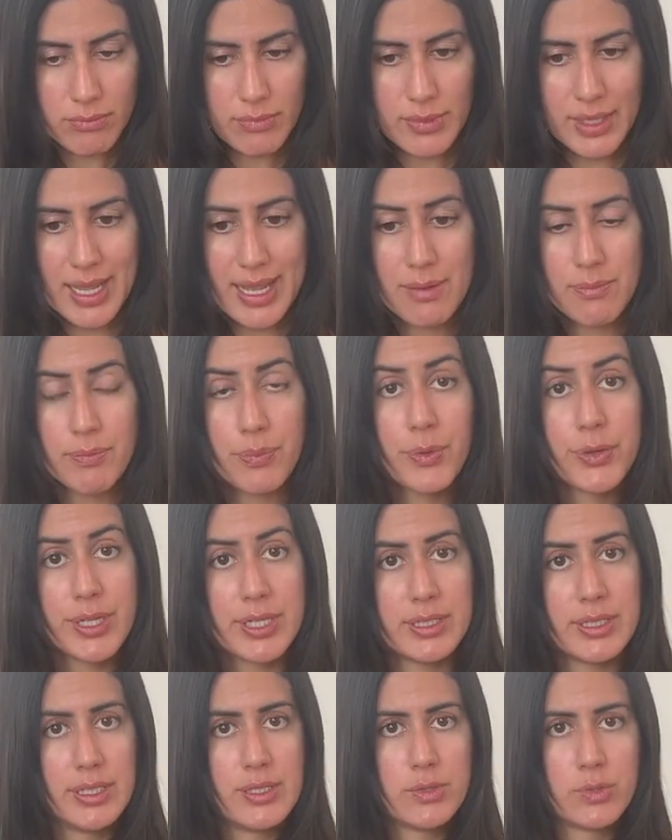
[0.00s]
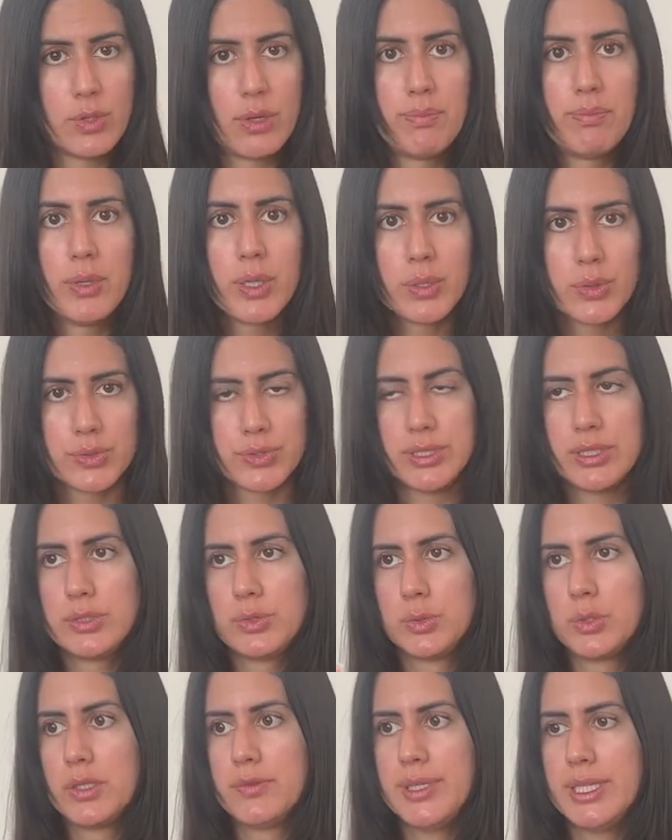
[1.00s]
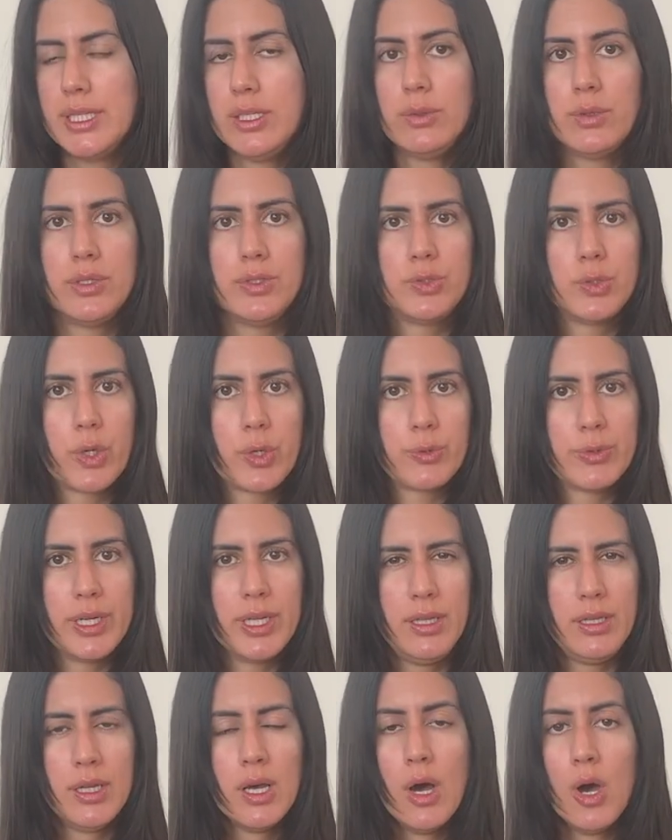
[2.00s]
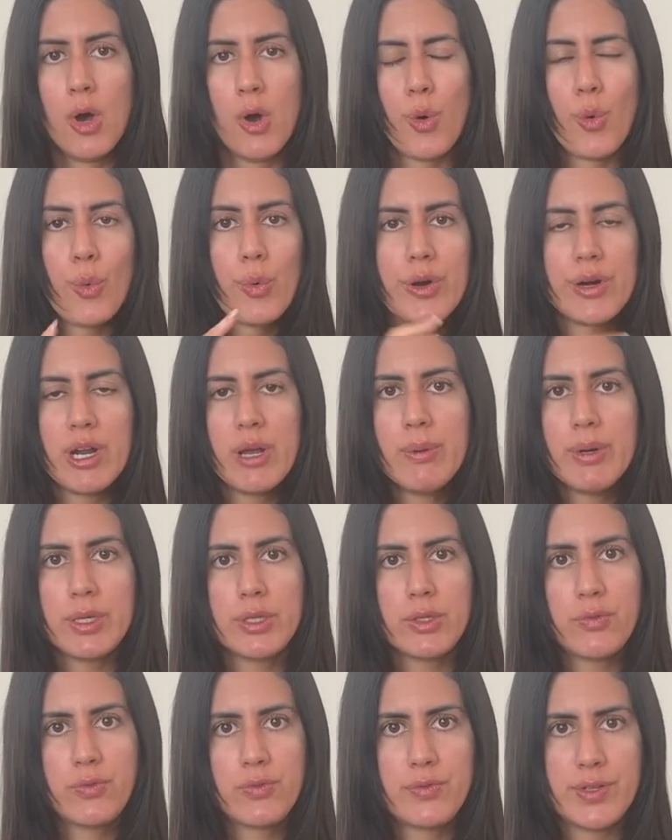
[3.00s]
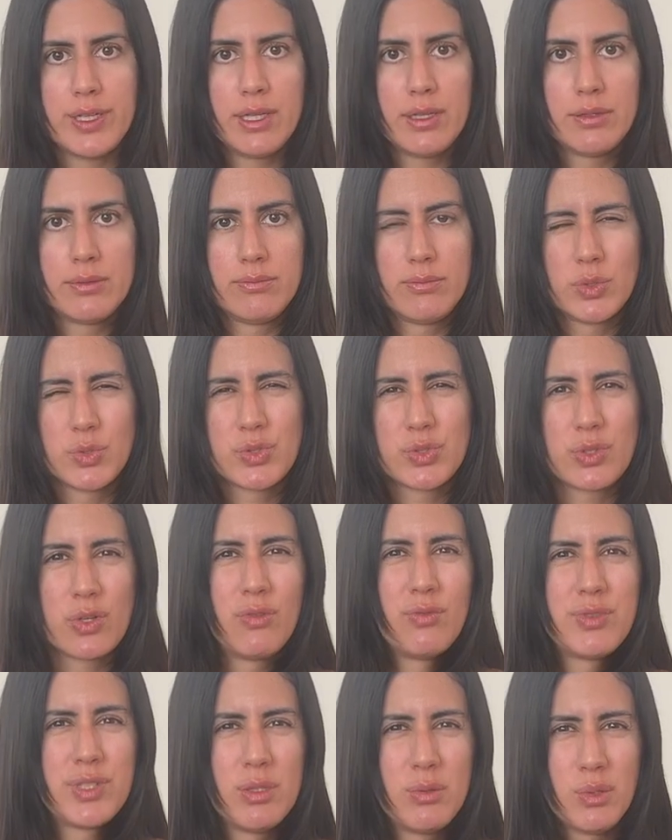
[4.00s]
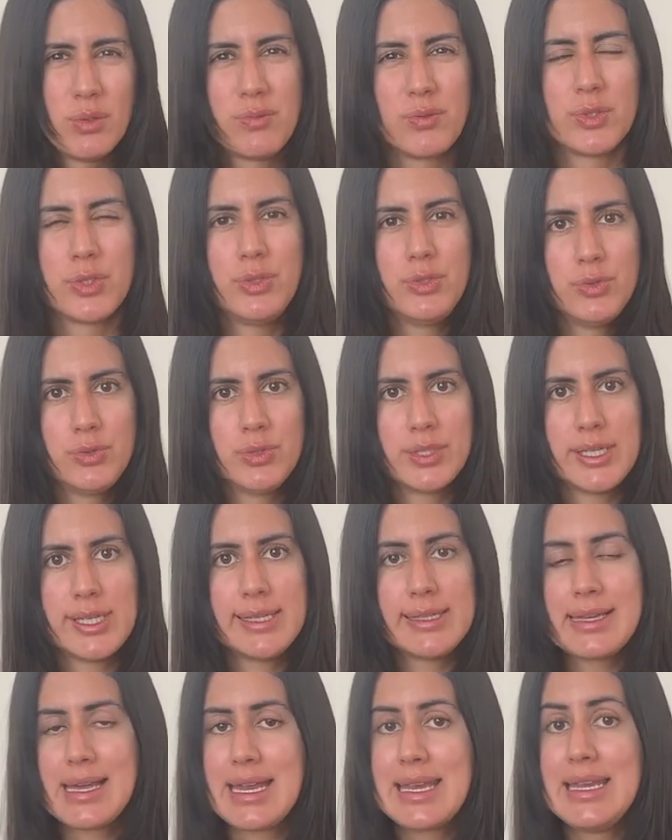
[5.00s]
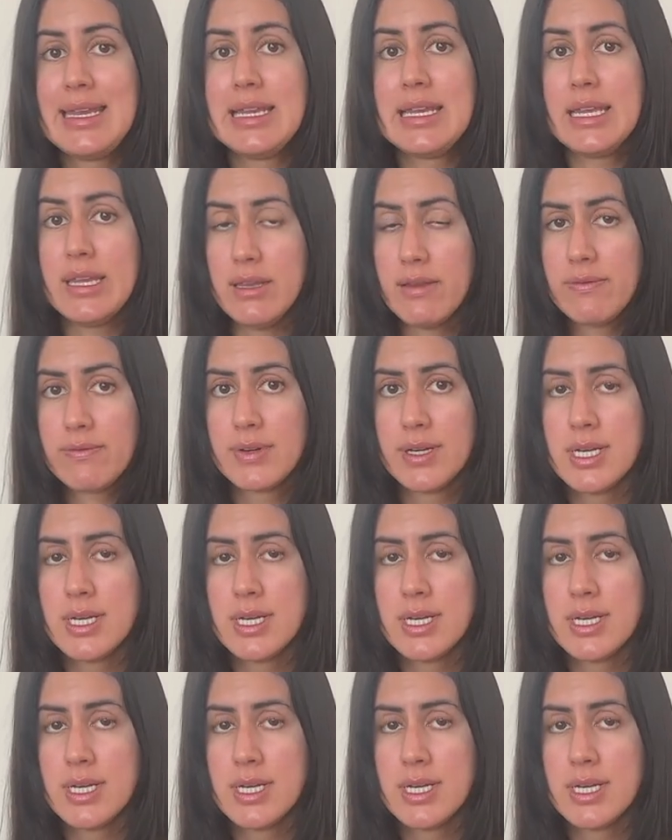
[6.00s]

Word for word: and put it into a post, into a video, into a reel, wherever you feel most comfortable for you that it can live.